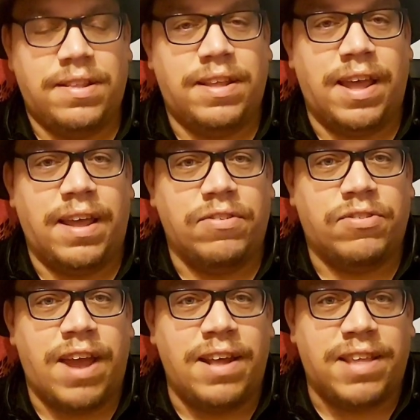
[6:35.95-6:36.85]
They
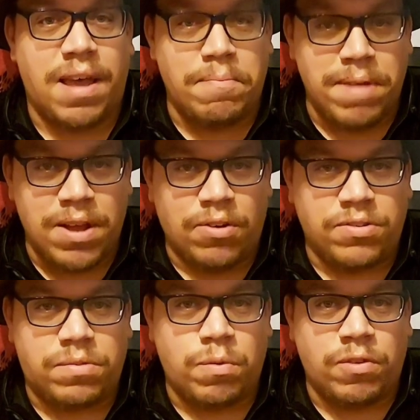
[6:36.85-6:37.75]
shared their
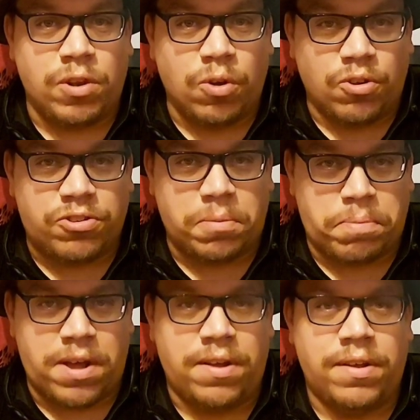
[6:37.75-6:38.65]
meals with the Lord's
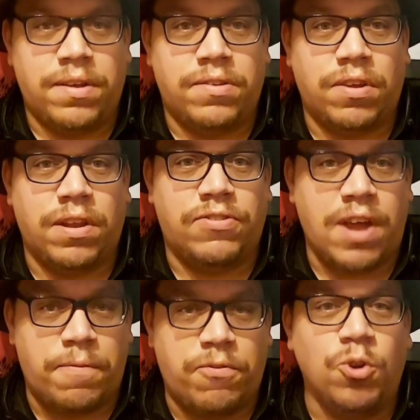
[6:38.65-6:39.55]
Supper. So they
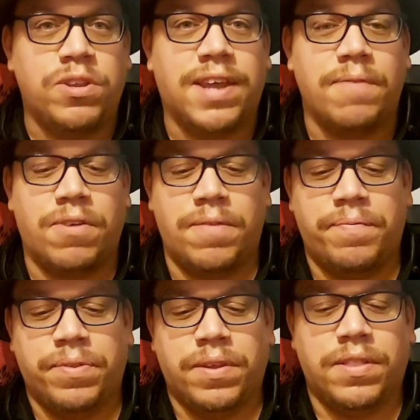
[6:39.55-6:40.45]
shared food together,
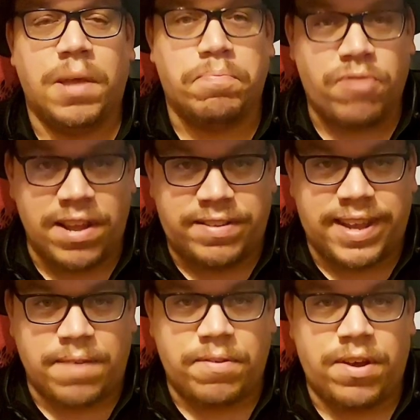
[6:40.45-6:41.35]
they prayed
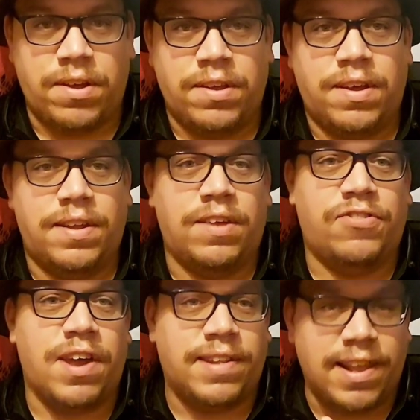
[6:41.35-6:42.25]
together, and they
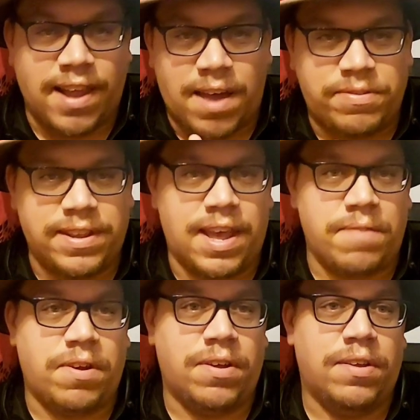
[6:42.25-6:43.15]
shared their lives
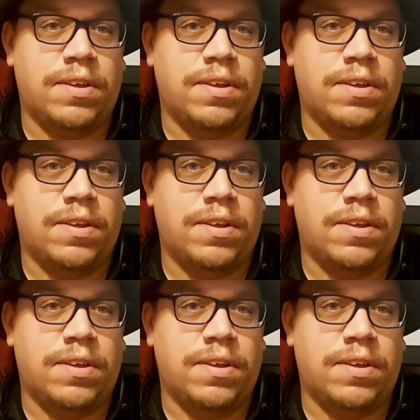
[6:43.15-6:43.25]
together.